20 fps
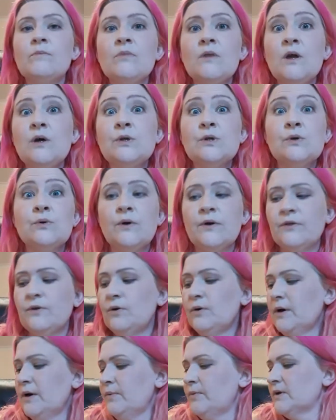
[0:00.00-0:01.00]
So I thought
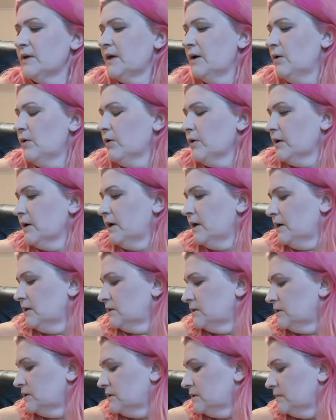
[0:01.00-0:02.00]
I would get
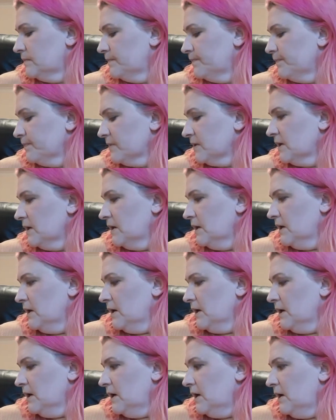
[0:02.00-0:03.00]
organised.
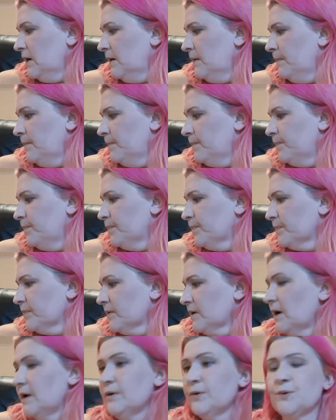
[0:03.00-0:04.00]

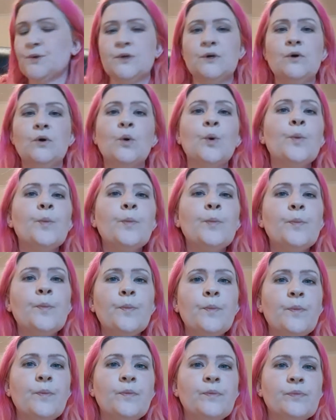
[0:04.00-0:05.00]
I also got
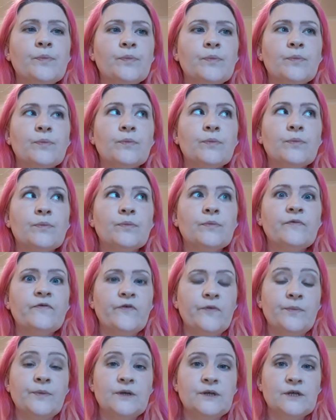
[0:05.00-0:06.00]
from
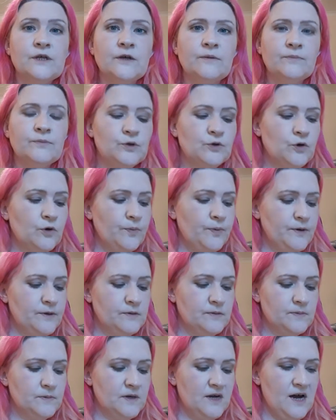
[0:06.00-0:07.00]
the same shop, it's
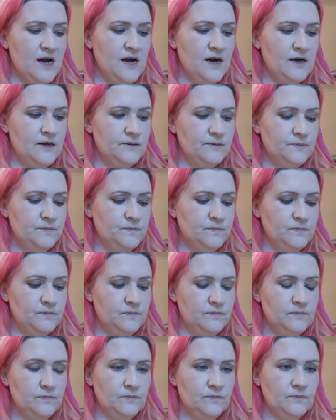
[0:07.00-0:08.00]
Cat
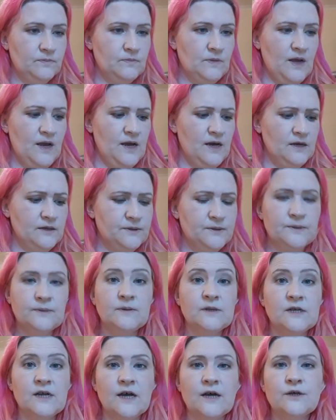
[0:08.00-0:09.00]
X
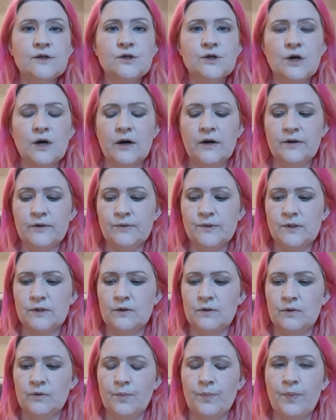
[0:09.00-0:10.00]
Stitch, I also got